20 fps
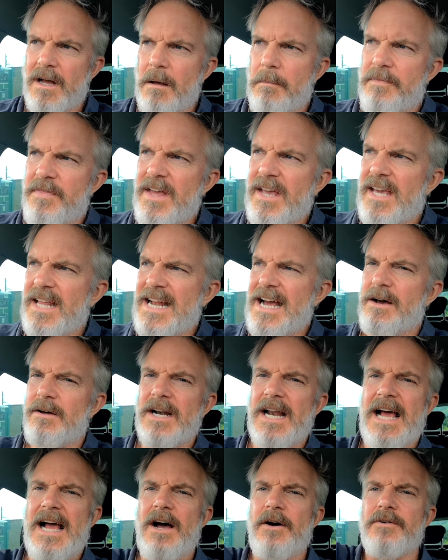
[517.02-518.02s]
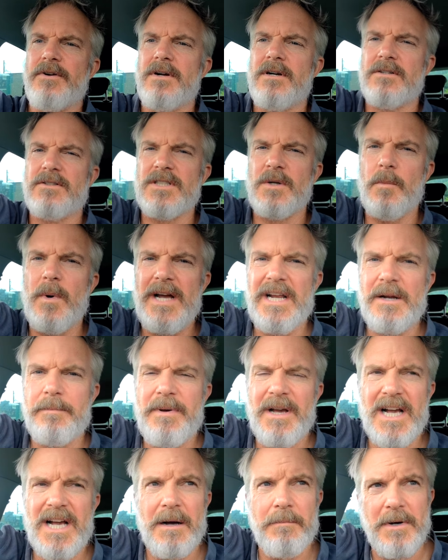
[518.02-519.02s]
I'm thinking out loud because I'm waiting to
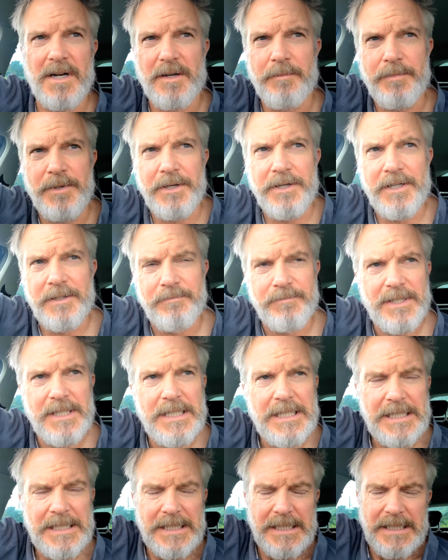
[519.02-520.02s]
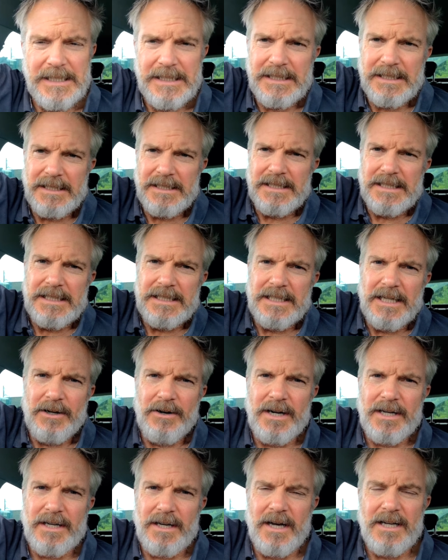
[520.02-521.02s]
pick up my computer. All
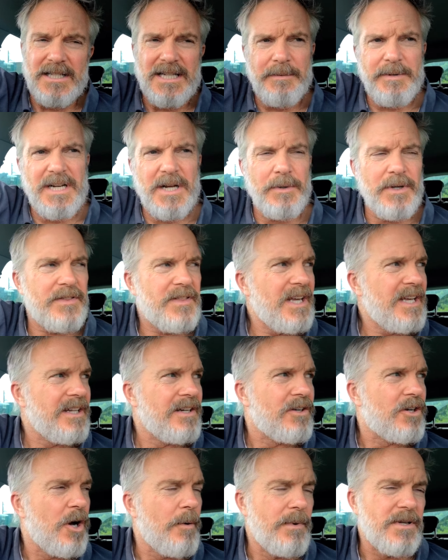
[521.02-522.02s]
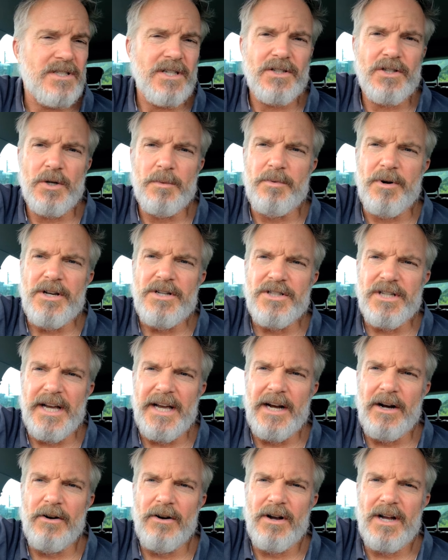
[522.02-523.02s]
right, guys, let me know what you think in the comments. I do
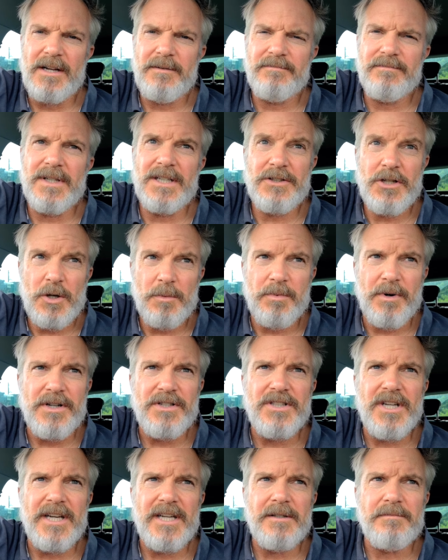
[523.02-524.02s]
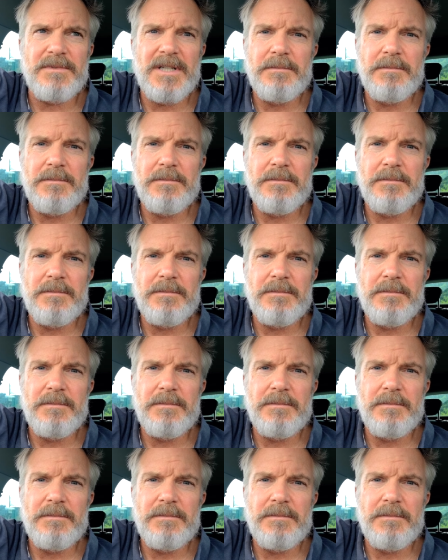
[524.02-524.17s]
appreciate it, all right? I do appreciate it.